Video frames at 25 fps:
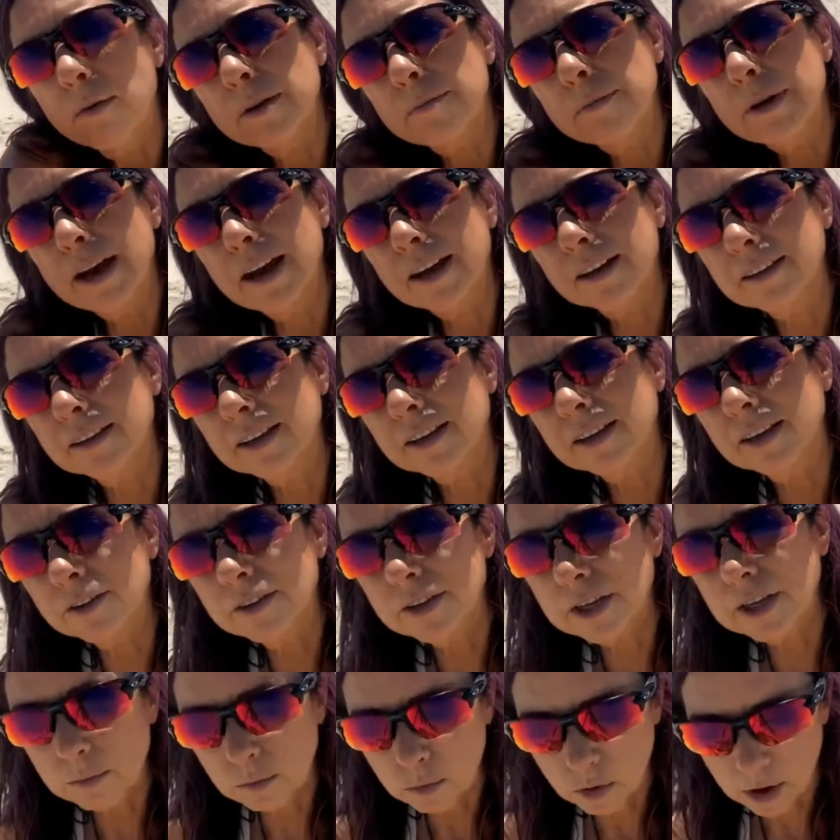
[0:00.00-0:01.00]
all the way back
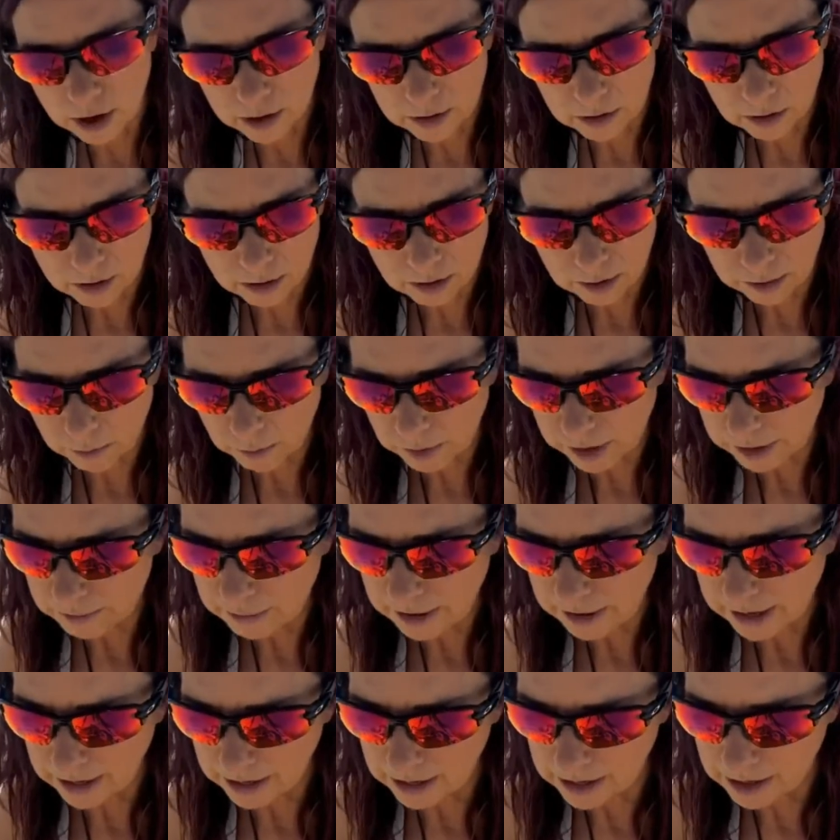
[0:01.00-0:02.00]
there and then walk all the
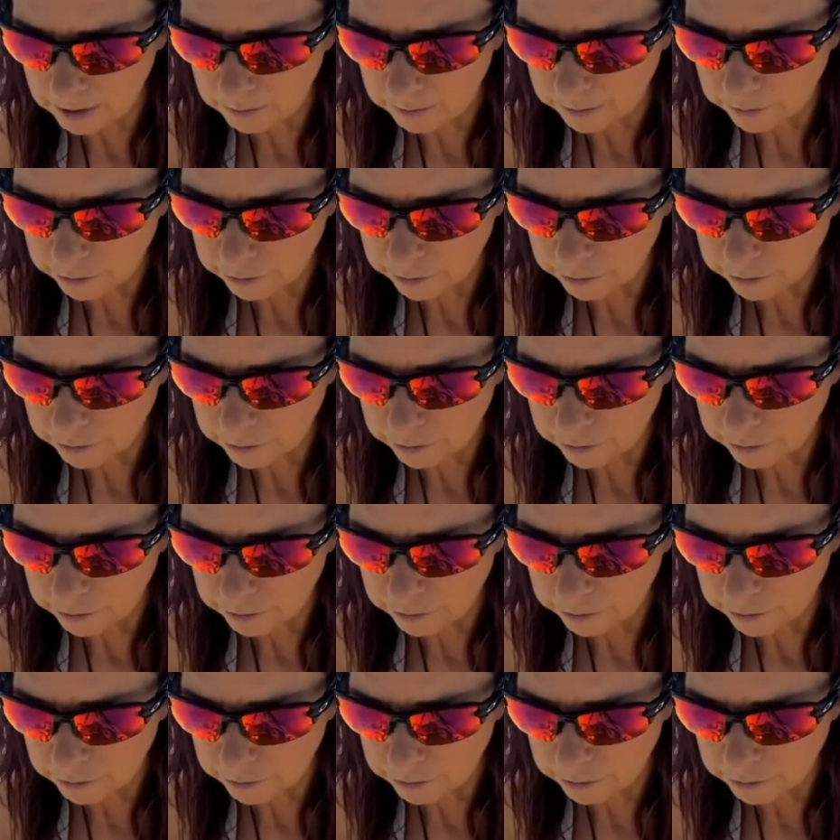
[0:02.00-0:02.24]
way back